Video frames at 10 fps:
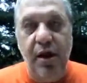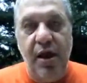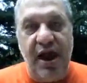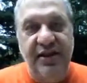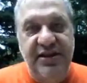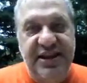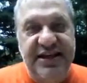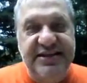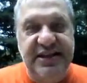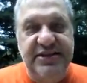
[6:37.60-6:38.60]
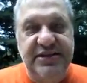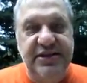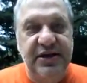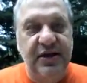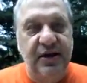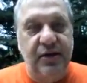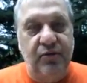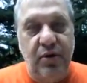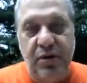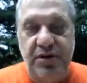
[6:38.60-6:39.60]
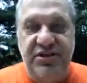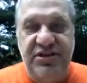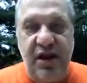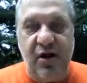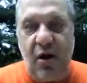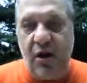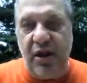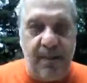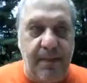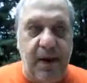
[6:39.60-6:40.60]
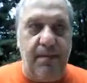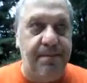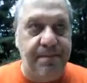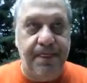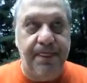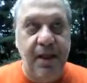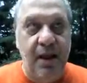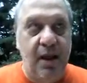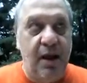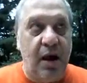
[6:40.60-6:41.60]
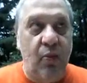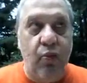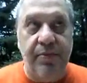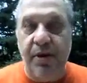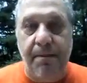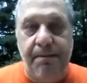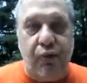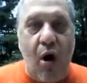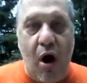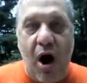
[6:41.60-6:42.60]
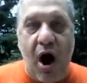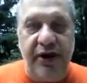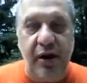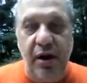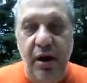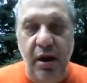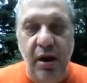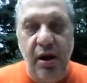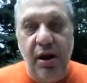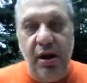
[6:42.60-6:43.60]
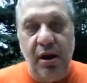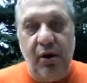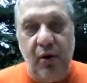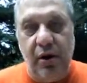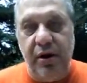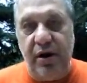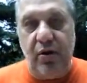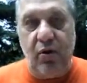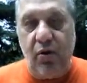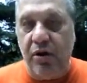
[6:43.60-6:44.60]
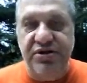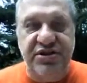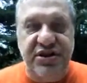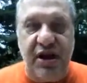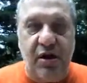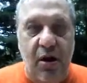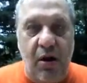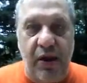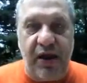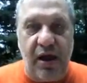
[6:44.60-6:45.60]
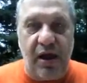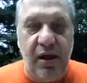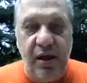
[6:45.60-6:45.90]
and decent. Instead of calling a woman a broad, or instead of calling a